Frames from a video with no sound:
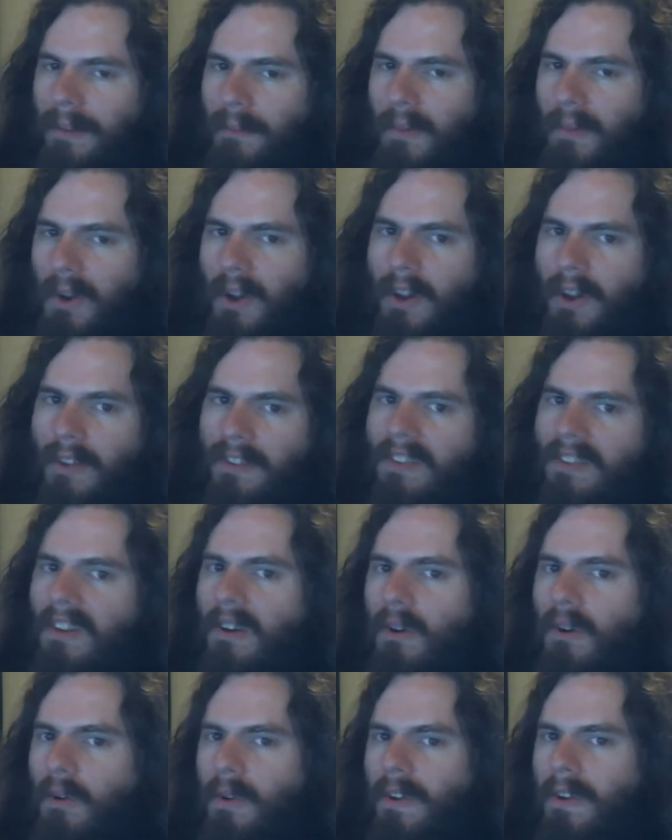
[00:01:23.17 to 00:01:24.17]
but
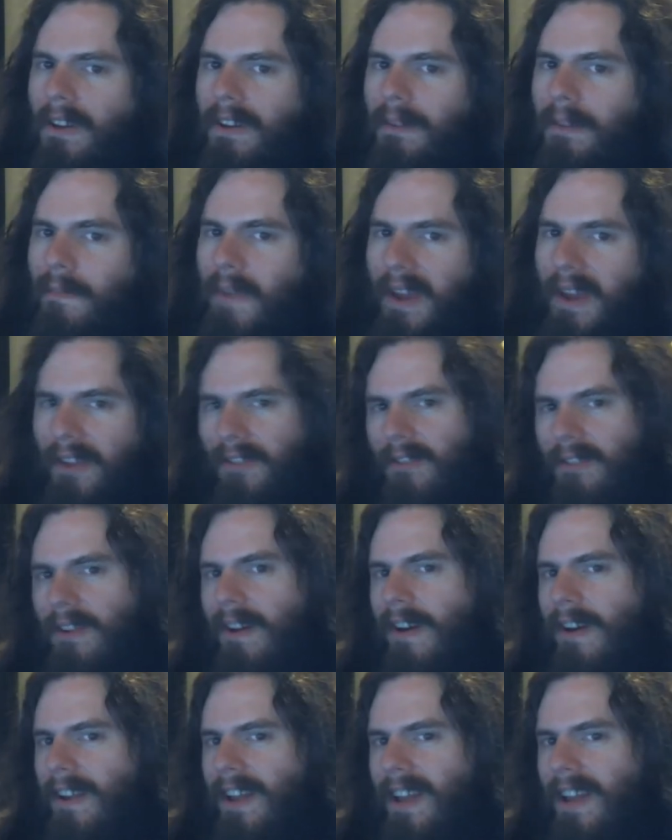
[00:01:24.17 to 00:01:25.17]
also
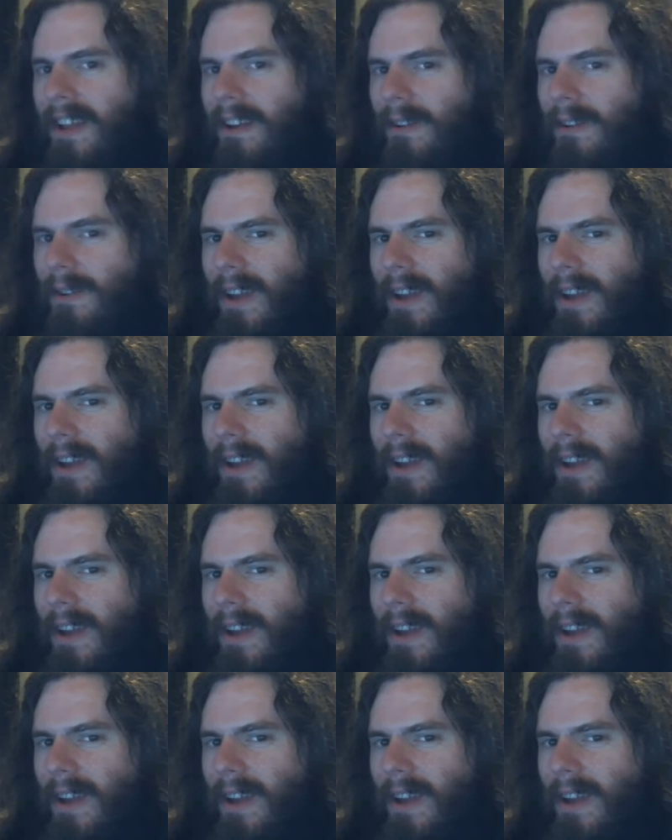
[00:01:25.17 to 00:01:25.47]
Patreon